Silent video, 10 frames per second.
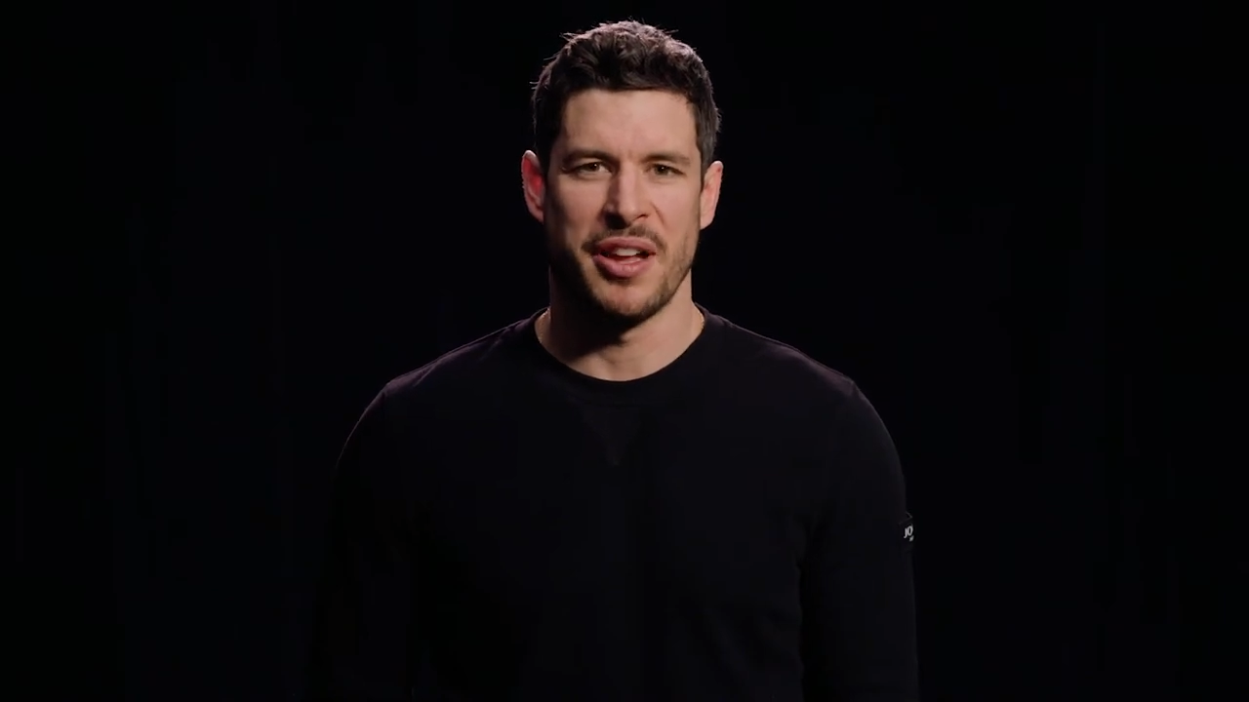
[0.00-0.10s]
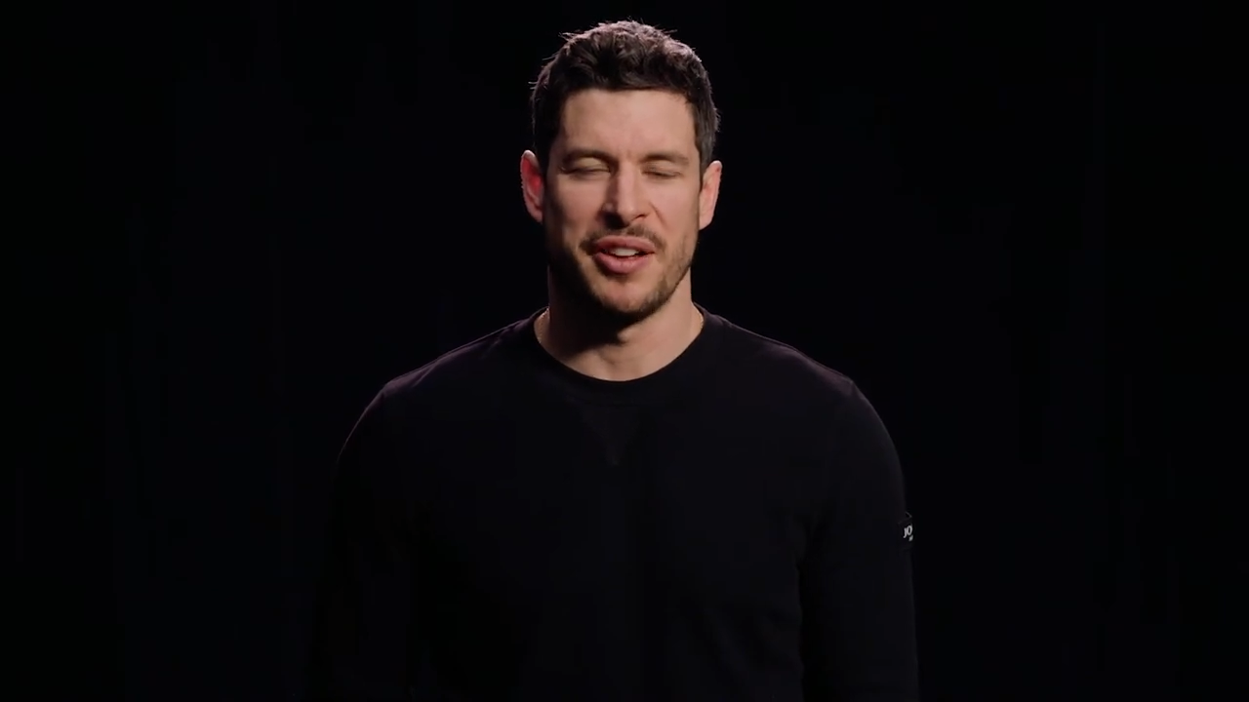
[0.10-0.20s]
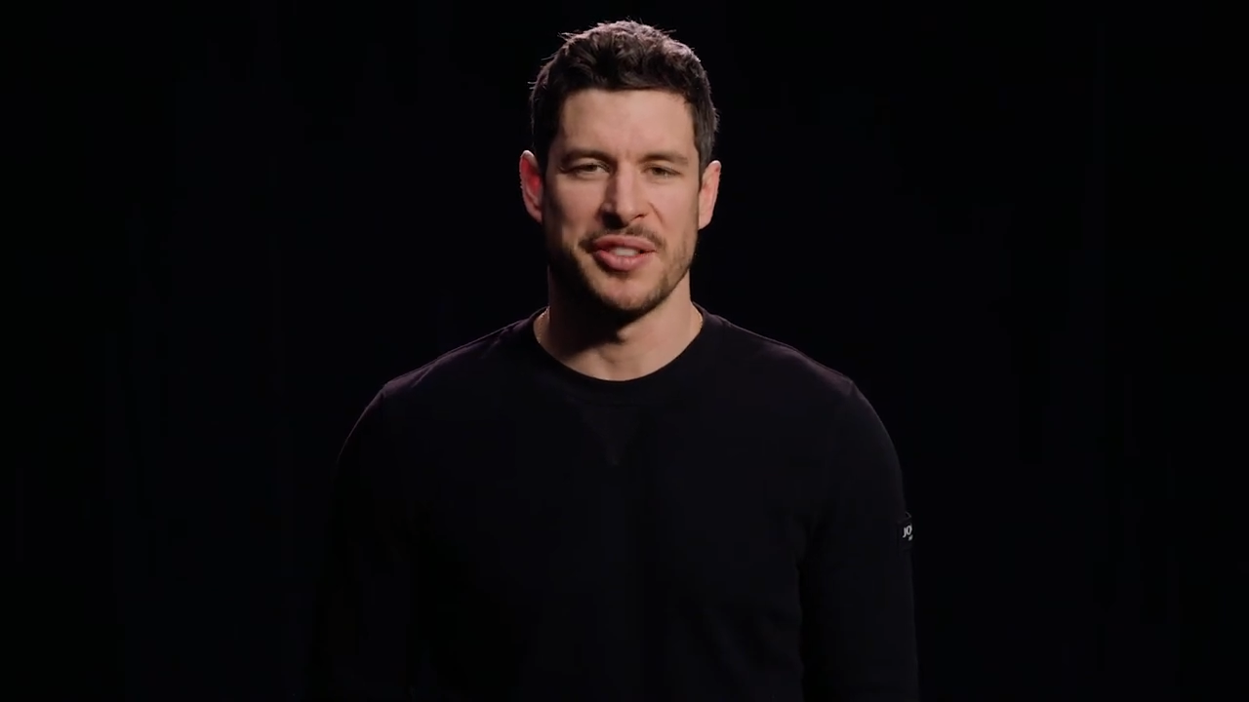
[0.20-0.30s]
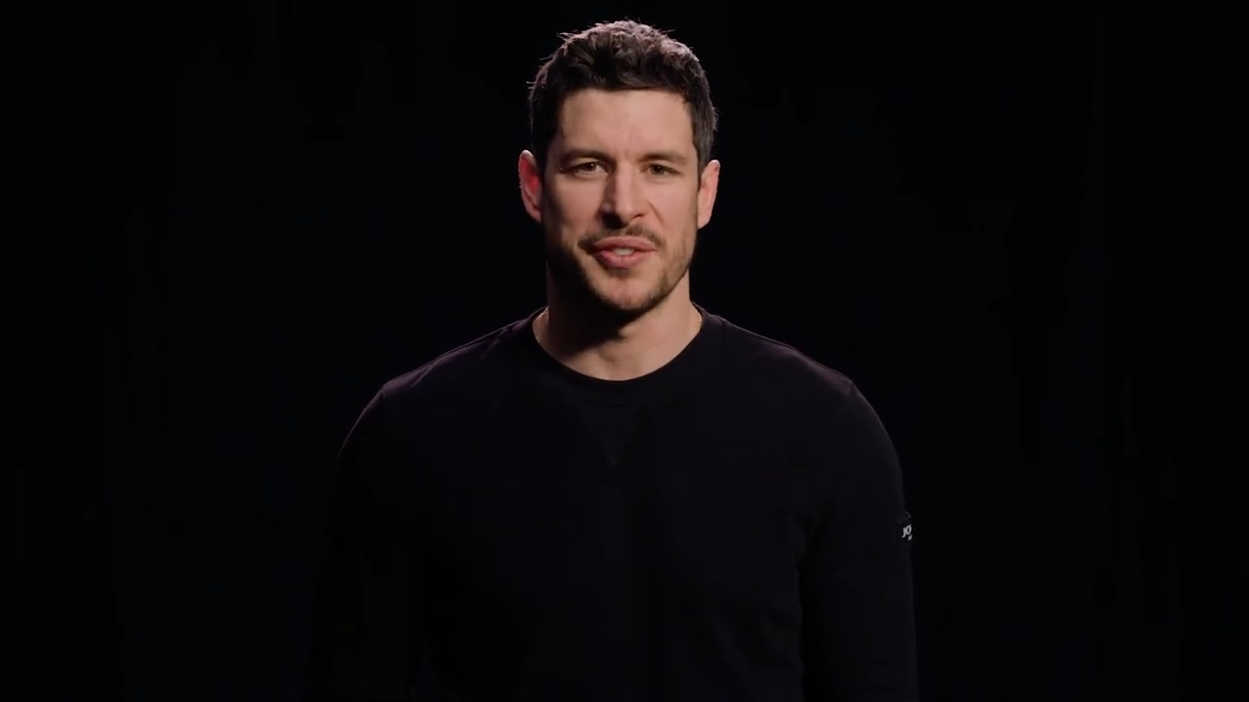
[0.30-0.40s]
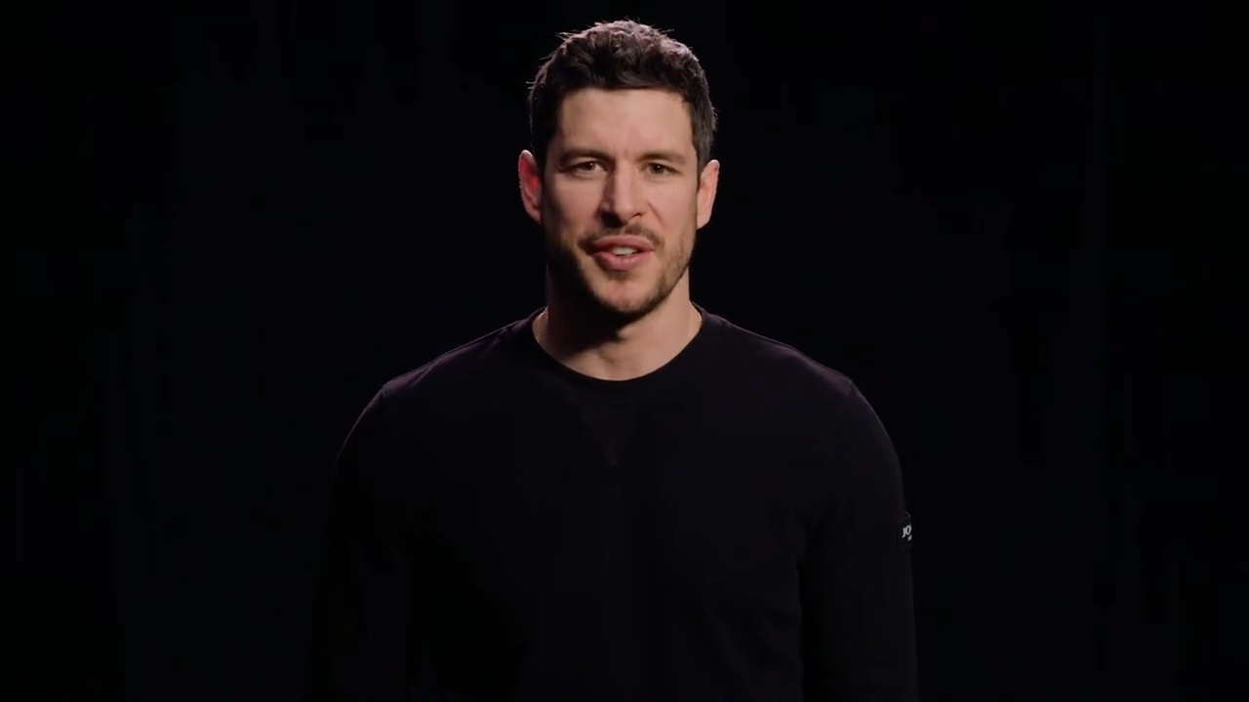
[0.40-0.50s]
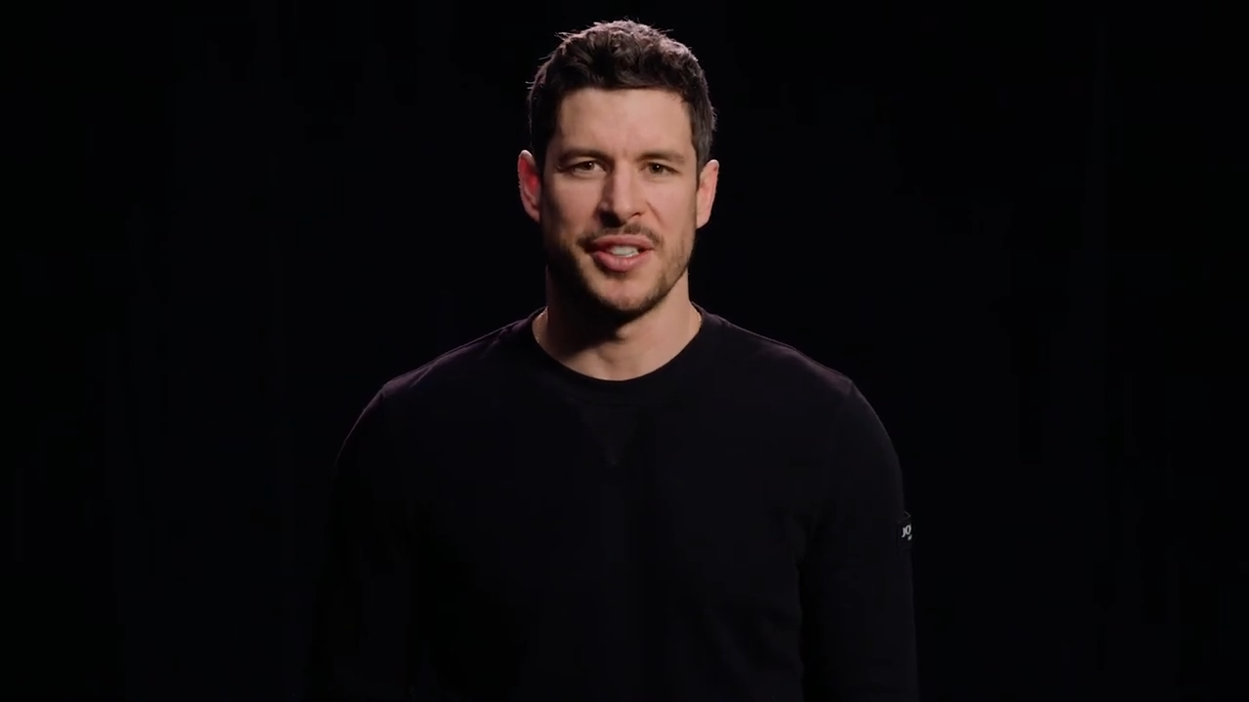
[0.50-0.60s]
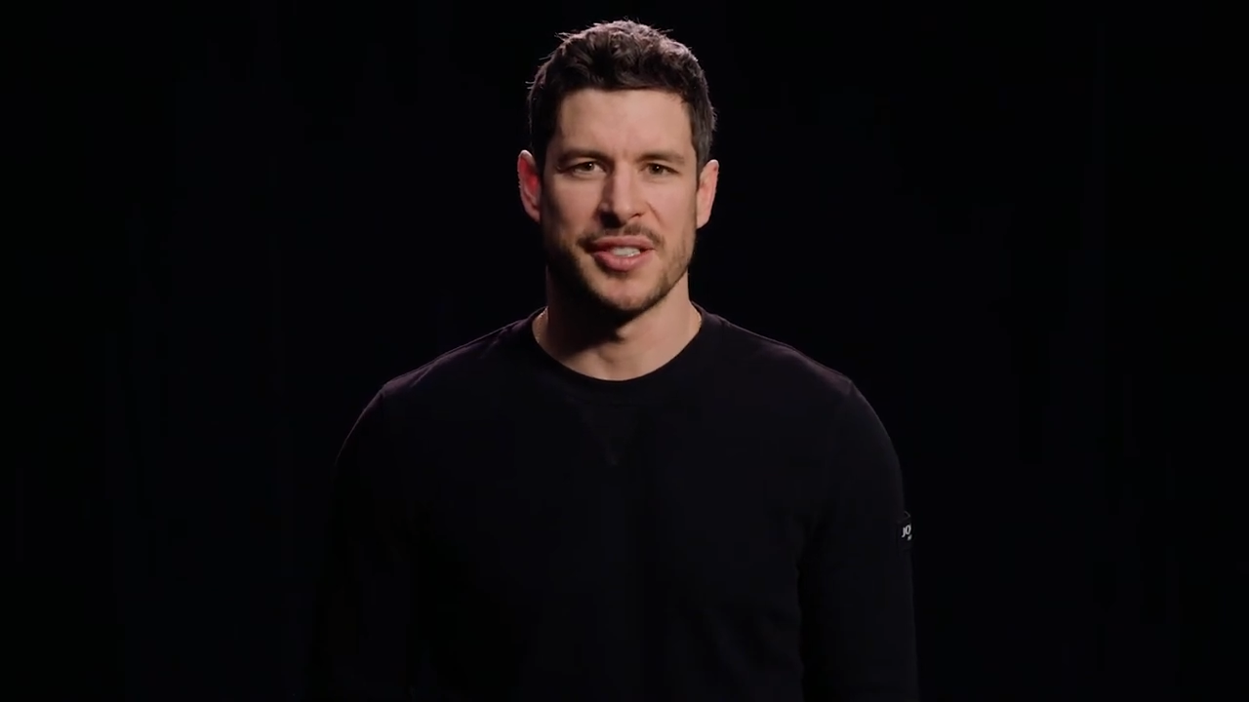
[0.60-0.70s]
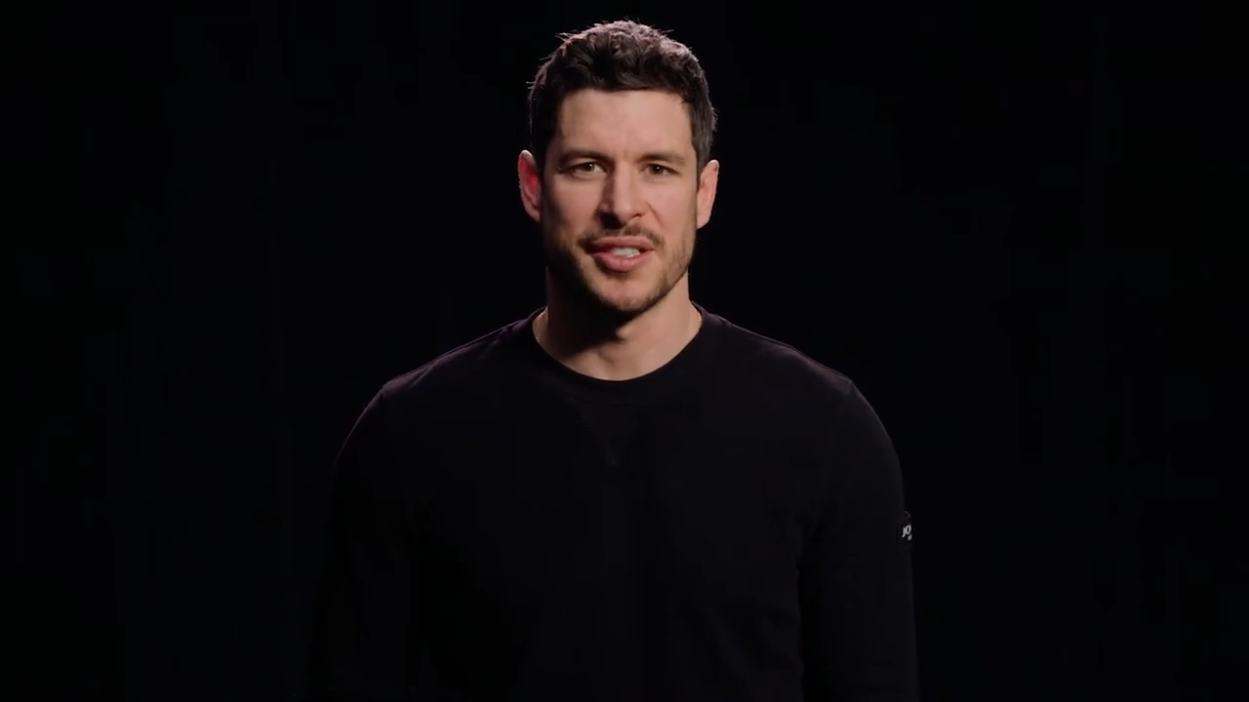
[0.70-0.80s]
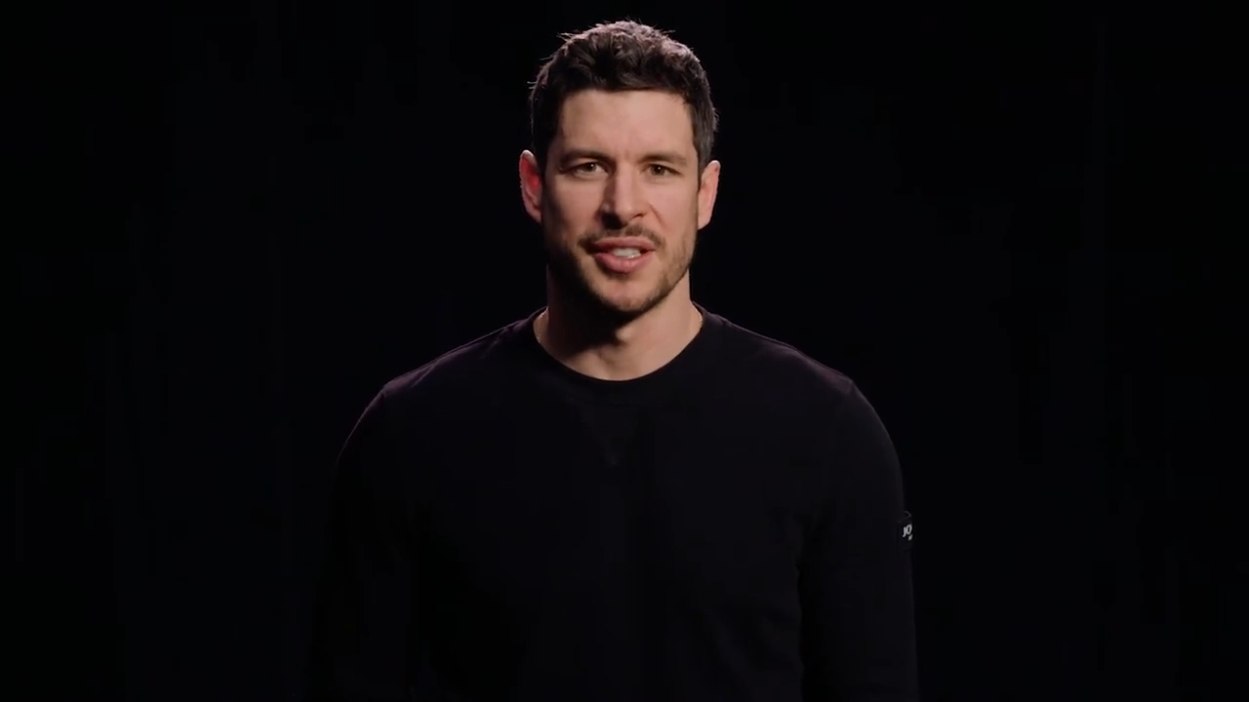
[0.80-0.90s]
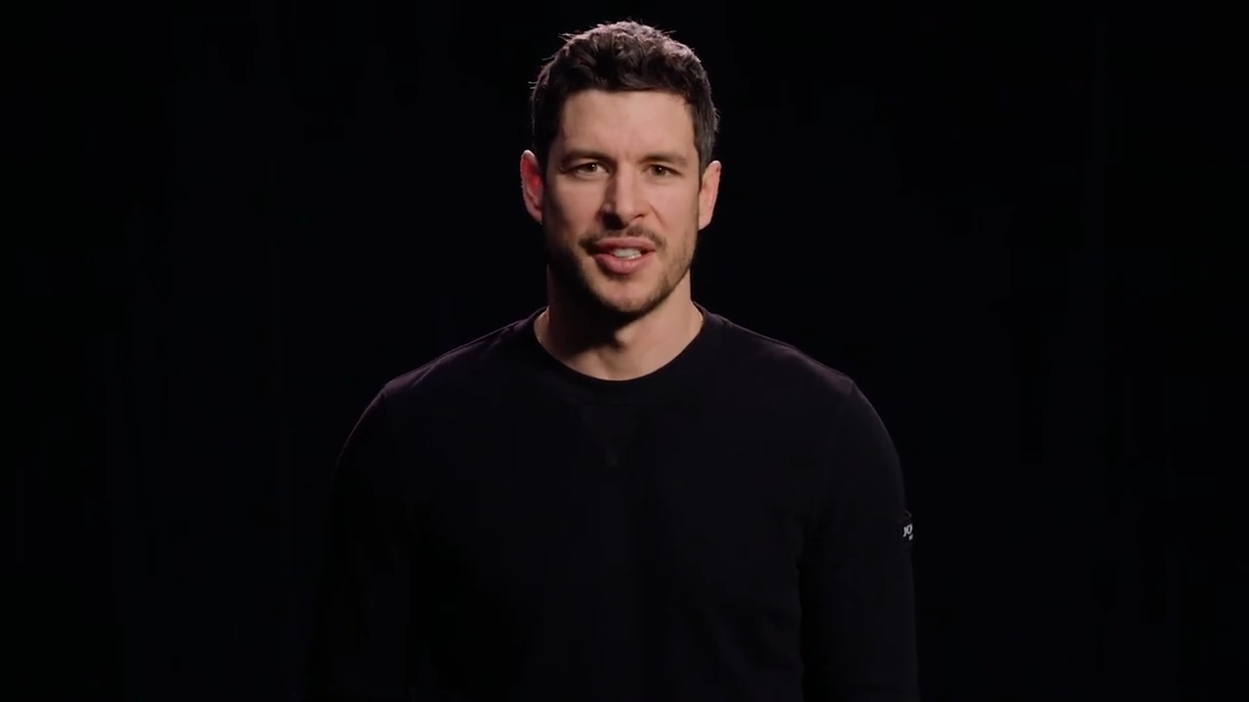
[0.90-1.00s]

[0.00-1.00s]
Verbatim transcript: on his face.